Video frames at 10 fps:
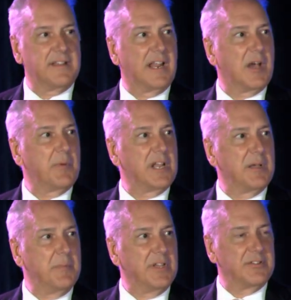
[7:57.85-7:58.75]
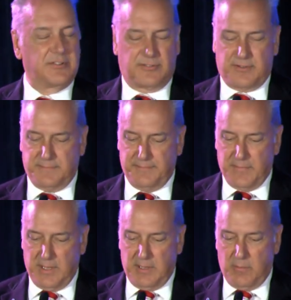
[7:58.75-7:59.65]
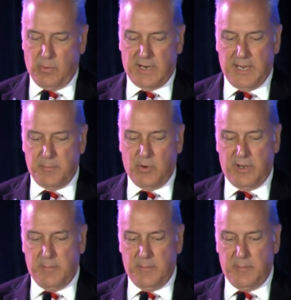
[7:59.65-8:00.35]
and how many I missed. What I'm going to